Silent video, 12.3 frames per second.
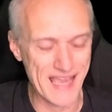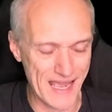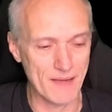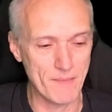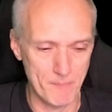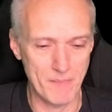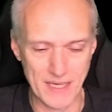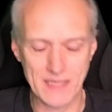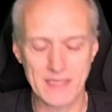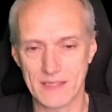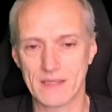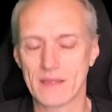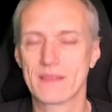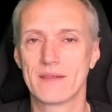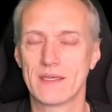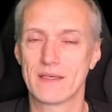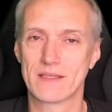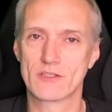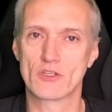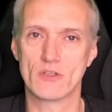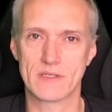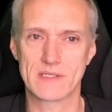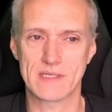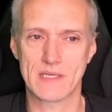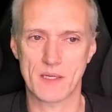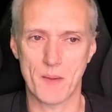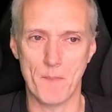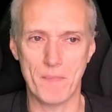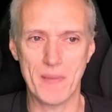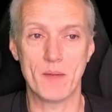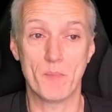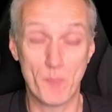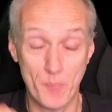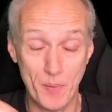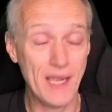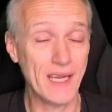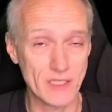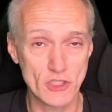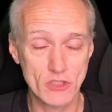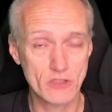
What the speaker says: at making a thing as good as it can be by